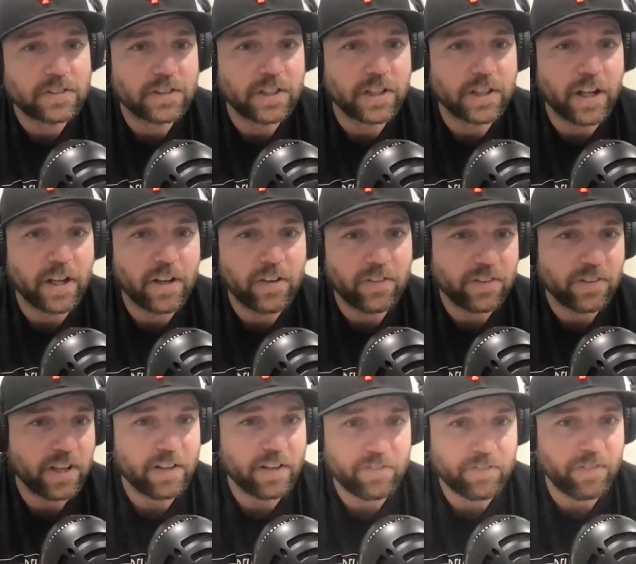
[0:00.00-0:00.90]
You know, it's
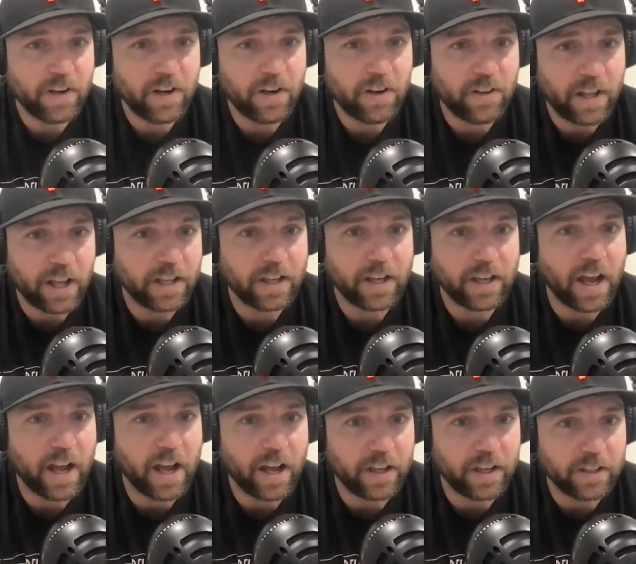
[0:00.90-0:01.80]
not fair that
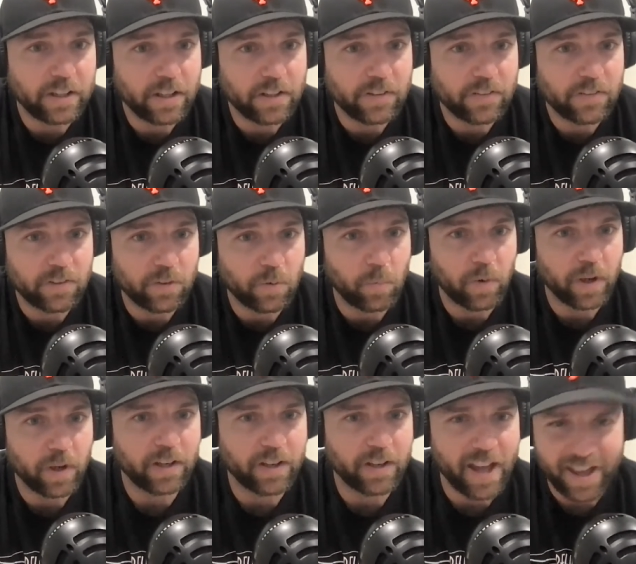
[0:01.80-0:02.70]
Guy gets to
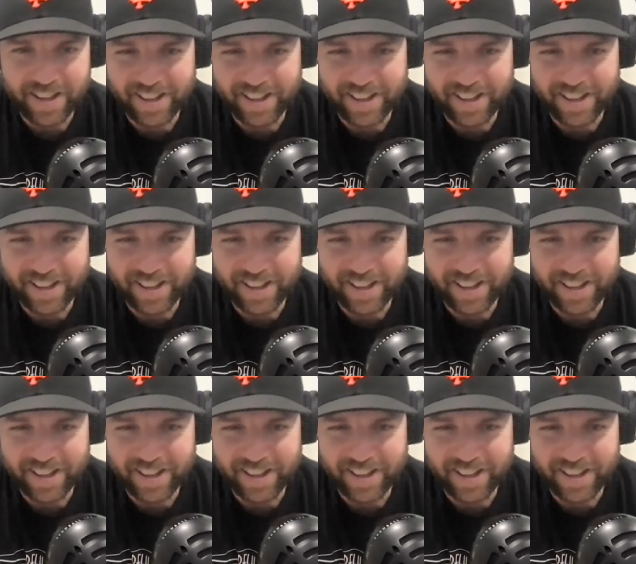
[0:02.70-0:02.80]
win.